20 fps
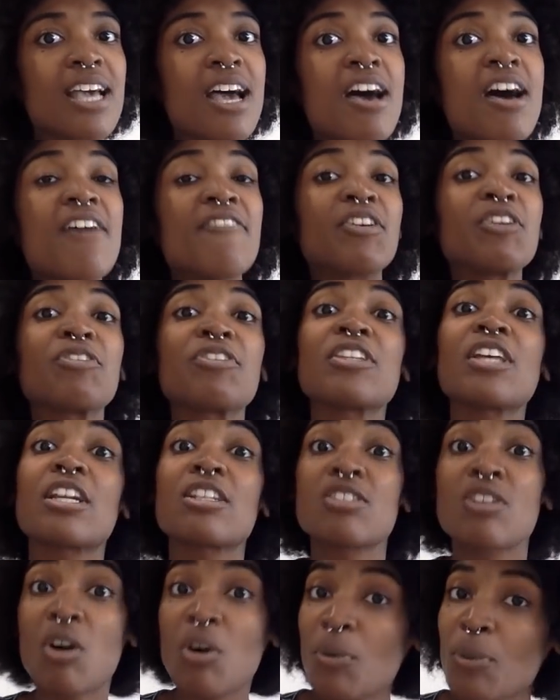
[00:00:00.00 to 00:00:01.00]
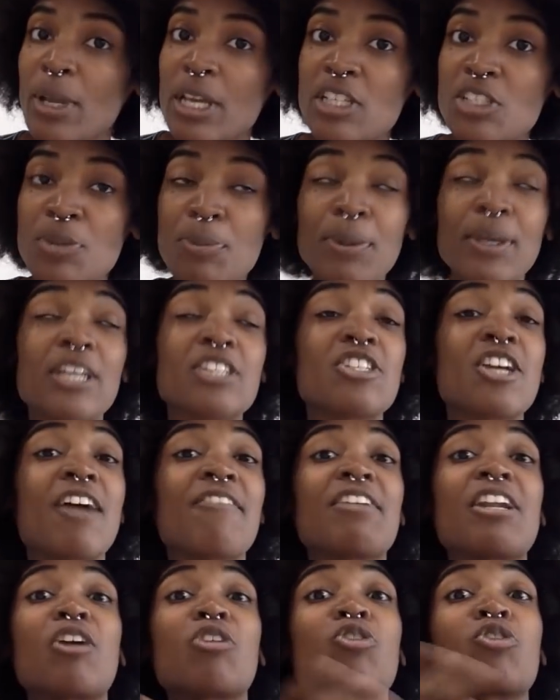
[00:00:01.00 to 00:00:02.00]
Food for thought as always. Hope you guys are having
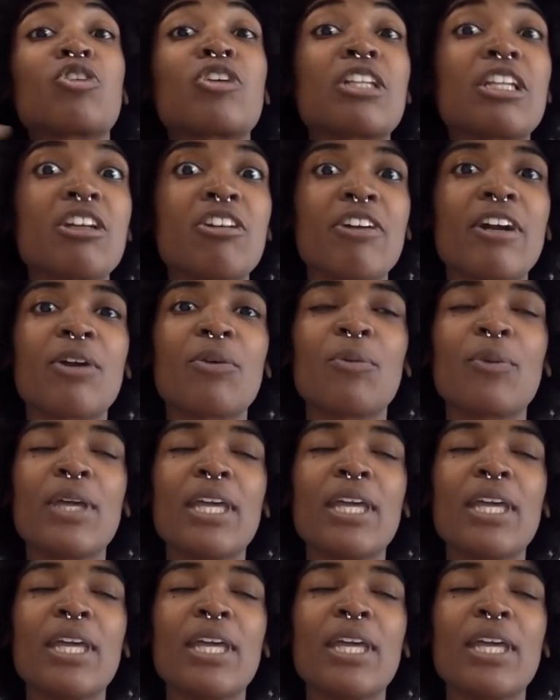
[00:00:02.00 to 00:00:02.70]
a really great week.